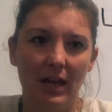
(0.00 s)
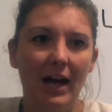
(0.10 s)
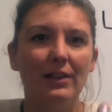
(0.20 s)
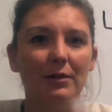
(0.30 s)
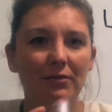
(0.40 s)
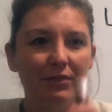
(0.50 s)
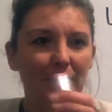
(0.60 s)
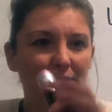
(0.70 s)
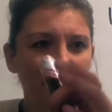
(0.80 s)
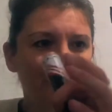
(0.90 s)
And
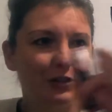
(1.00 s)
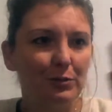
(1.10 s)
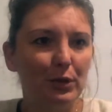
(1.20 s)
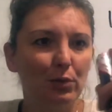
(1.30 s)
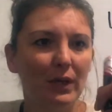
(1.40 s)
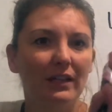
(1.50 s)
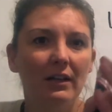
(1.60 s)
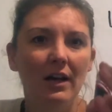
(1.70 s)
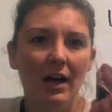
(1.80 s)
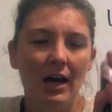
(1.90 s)
the difference between
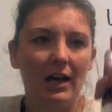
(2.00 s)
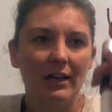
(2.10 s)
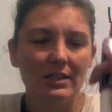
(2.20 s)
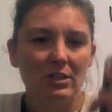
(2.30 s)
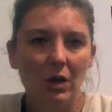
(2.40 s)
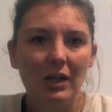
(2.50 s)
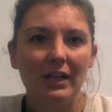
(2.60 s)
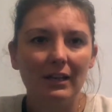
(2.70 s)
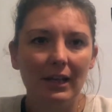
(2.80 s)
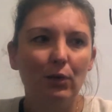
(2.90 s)

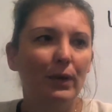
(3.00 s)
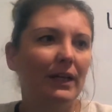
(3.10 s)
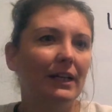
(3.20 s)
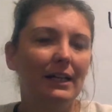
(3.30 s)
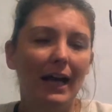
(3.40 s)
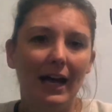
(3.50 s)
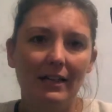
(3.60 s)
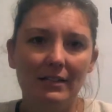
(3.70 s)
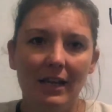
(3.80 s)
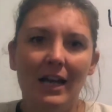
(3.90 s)
solid, liquid and
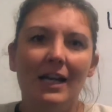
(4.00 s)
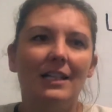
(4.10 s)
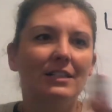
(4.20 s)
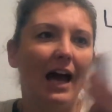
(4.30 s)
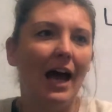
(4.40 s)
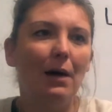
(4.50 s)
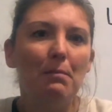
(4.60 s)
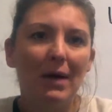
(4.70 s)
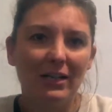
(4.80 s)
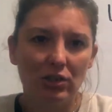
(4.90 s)
gas is how
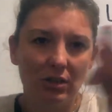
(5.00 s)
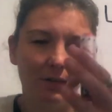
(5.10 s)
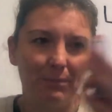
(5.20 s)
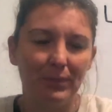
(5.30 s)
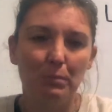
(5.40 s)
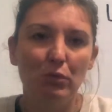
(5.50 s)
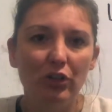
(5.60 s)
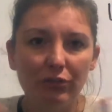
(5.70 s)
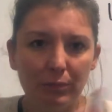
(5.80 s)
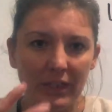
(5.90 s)
much
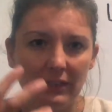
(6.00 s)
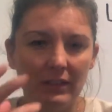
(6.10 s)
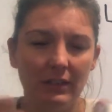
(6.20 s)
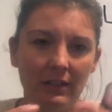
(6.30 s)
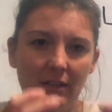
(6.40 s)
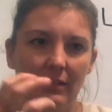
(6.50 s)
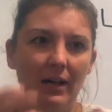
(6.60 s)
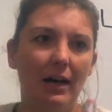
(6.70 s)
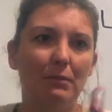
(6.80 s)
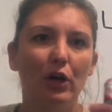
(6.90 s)
movement
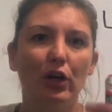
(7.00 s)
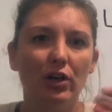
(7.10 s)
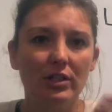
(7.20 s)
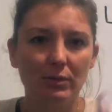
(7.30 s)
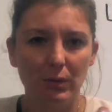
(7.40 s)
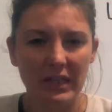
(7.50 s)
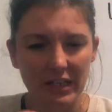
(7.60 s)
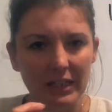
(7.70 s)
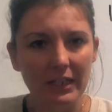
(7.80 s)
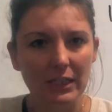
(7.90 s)
occurs
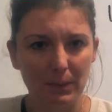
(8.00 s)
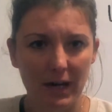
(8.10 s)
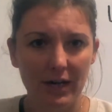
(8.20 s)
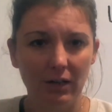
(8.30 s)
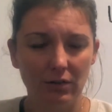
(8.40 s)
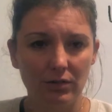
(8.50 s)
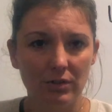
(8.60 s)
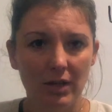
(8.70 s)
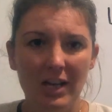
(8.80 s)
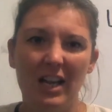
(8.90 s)
within these particles.
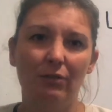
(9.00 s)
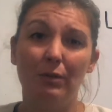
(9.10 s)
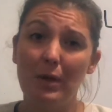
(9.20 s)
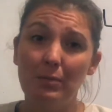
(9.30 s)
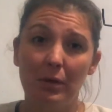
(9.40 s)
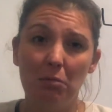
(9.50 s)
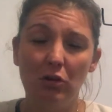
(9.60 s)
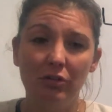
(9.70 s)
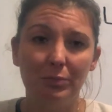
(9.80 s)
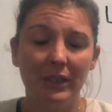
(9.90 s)
And remember,
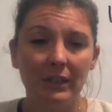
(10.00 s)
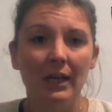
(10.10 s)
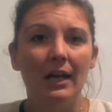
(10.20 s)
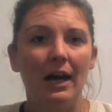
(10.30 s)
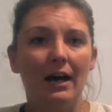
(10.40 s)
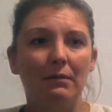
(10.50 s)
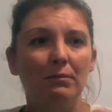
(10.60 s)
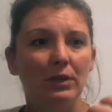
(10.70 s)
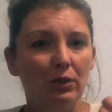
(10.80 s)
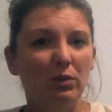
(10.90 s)
movement,
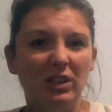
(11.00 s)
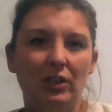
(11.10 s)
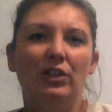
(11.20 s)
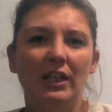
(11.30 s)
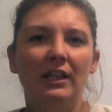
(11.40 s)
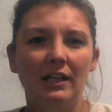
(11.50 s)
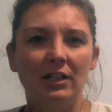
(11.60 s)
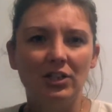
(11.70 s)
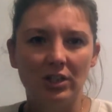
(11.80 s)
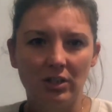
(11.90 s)
you need
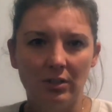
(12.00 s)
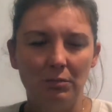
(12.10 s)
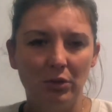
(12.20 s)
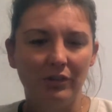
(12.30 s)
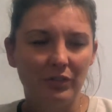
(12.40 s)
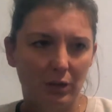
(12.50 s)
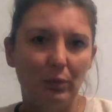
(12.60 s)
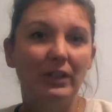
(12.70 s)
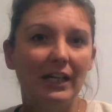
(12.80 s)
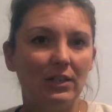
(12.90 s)
energy to move. So
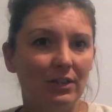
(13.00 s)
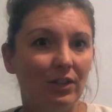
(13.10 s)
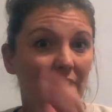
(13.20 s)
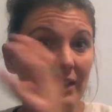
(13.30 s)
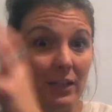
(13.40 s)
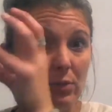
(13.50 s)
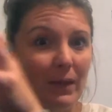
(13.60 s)
we'll get to, and that's where